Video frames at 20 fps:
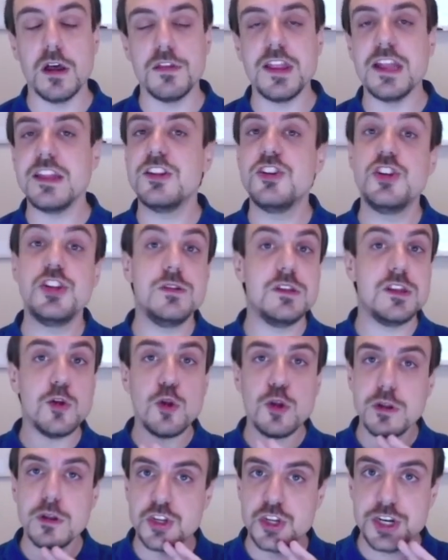They
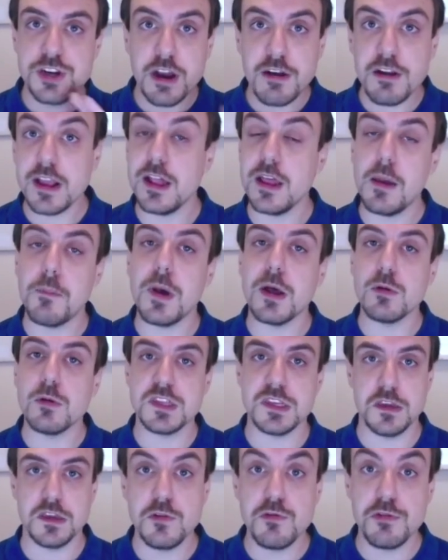talk generically
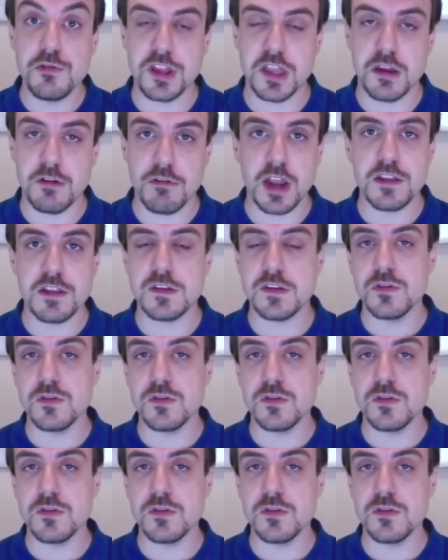about security, right?